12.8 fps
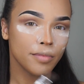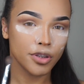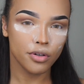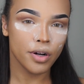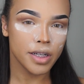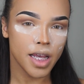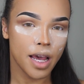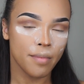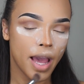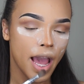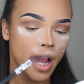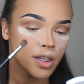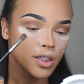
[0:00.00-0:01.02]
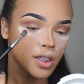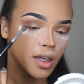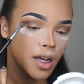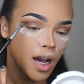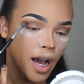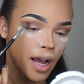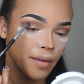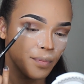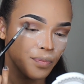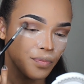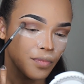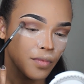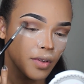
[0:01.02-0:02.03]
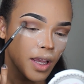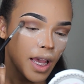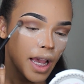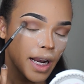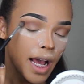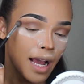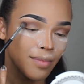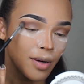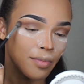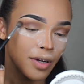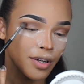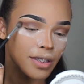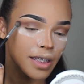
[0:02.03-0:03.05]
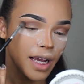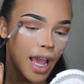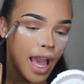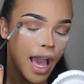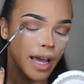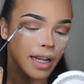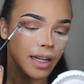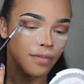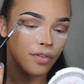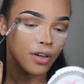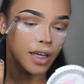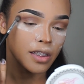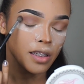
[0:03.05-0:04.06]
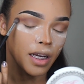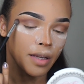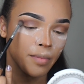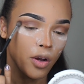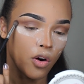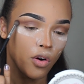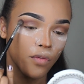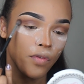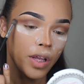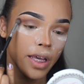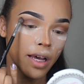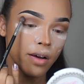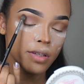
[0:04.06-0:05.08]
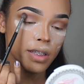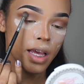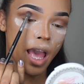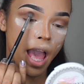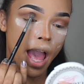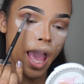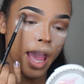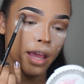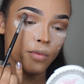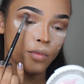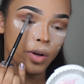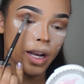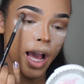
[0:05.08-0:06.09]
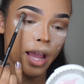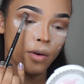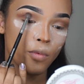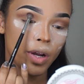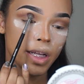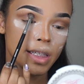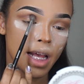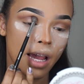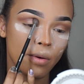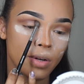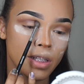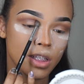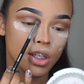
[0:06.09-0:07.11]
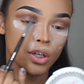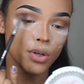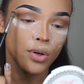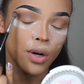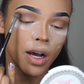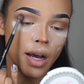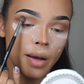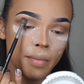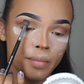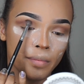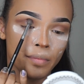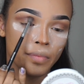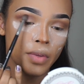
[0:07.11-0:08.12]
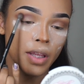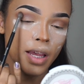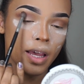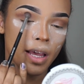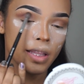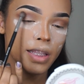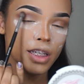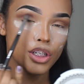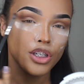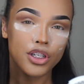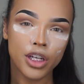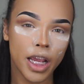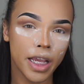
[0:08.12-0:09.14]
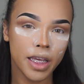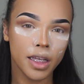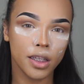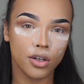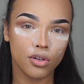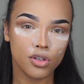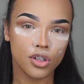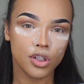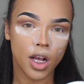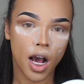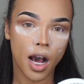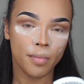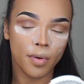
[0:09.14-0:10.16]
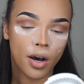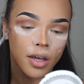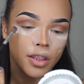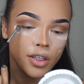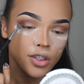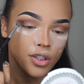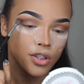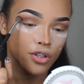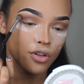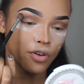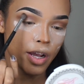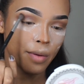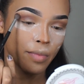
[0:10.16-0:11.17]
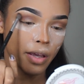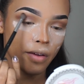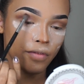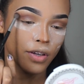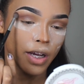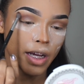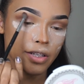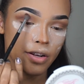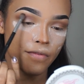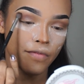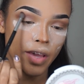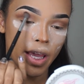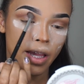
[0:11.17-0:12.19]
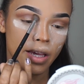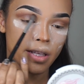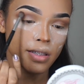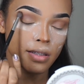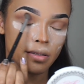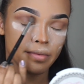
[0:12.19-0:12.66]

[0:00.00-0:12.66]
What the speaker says: Story time, I actually got an eyebrow piercing. I had it, if you guys look at my old videos. And when I went to this janky little shop on the Strip. If you guys are in Vegas,